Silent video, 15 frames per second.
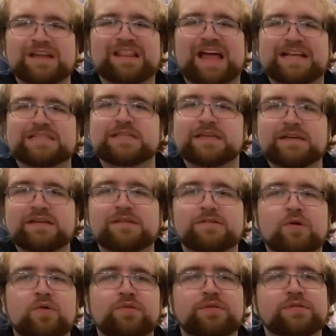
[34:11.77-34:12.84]
classic
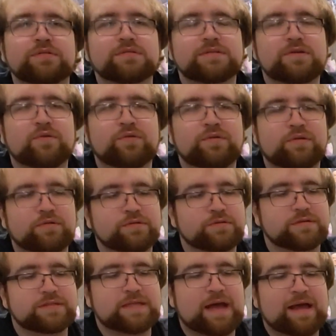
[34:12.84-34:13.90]
older
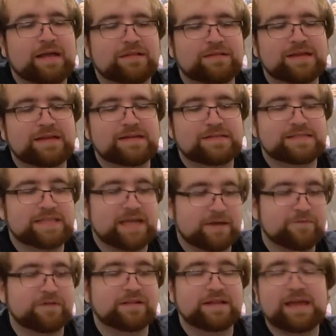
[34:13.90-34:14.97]
older style it is
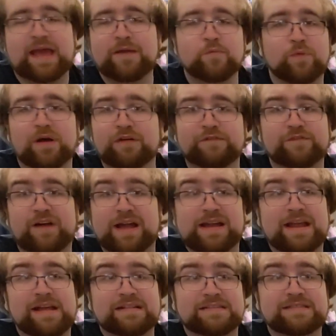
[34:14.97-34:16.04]
definitely a well
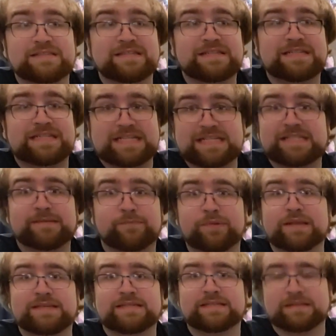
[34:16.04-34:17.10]
financed decent
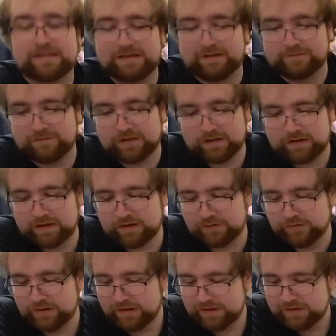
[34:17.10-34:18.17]
place to live you
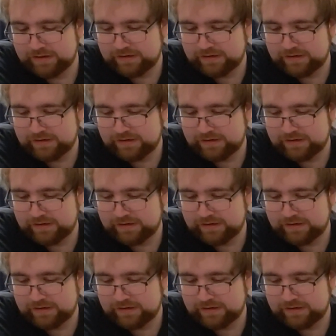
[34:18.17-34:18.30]
know